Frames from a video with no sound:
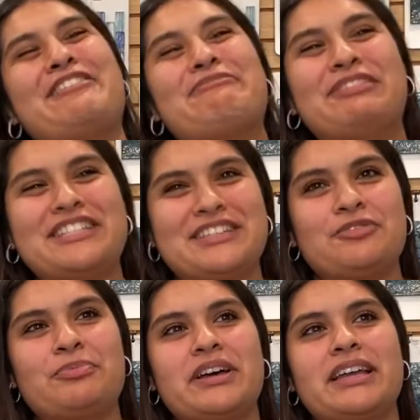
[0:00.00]
We
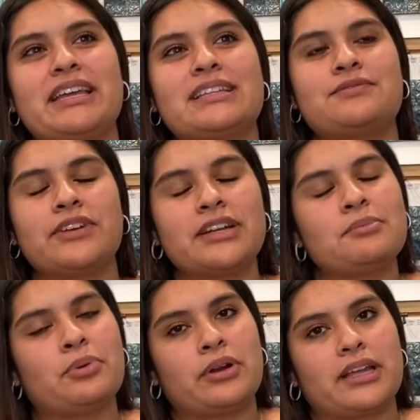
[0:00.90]
do, but it's very
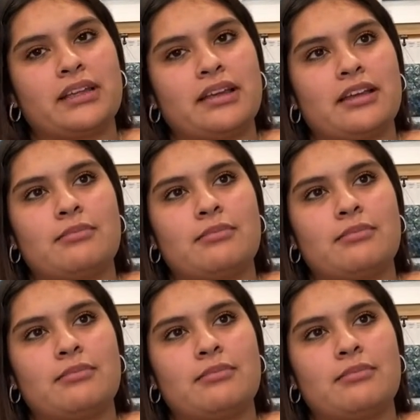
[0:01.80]
important.